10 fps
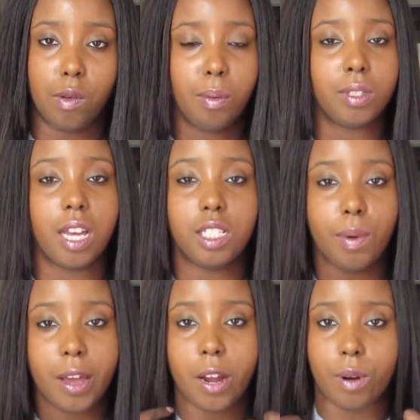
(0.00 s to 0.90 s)
When people touch
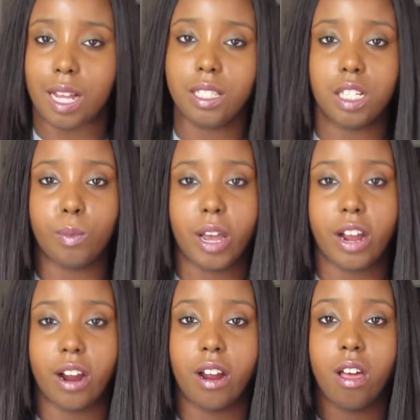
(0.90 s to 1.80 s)
my hair, when I touch my
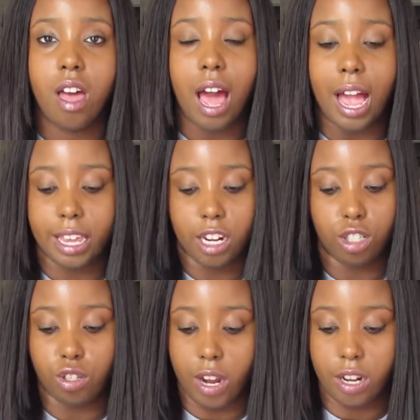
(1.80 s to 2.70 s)
hair, I get a
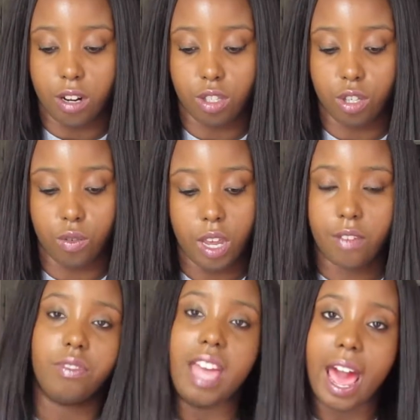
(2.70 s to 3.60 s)
strand or 2,
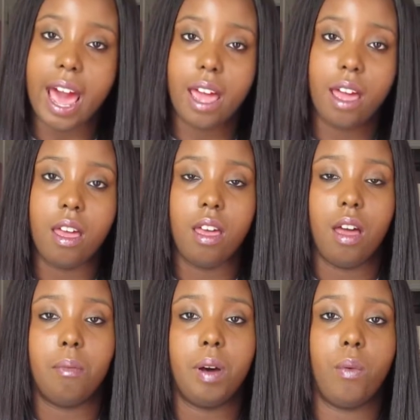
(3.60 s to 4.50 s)
if that.
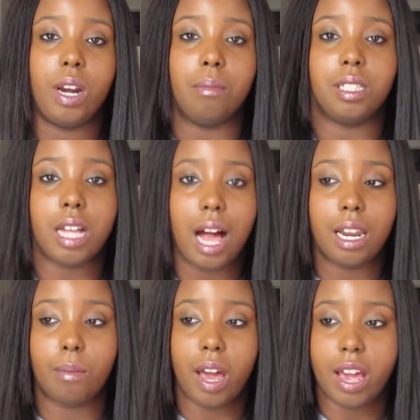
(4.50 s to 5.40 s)
But when I'm
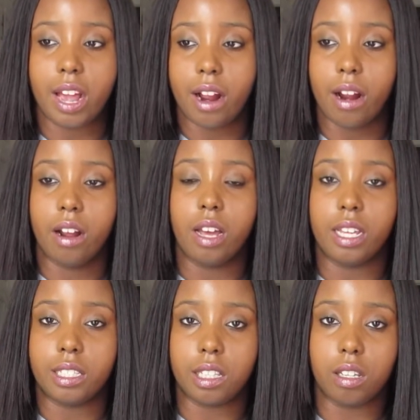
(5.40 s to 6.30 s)
styling my hair,
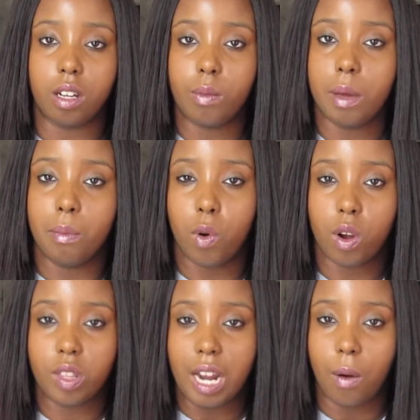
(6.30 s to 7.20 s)
it's a little bit
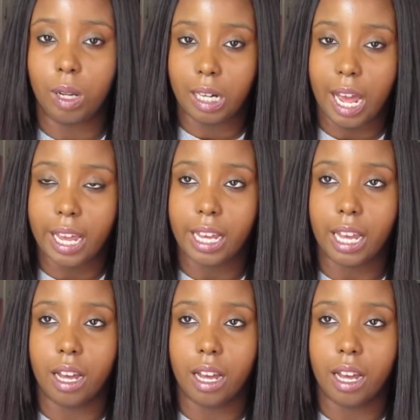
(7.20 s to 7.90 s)
more than I would like.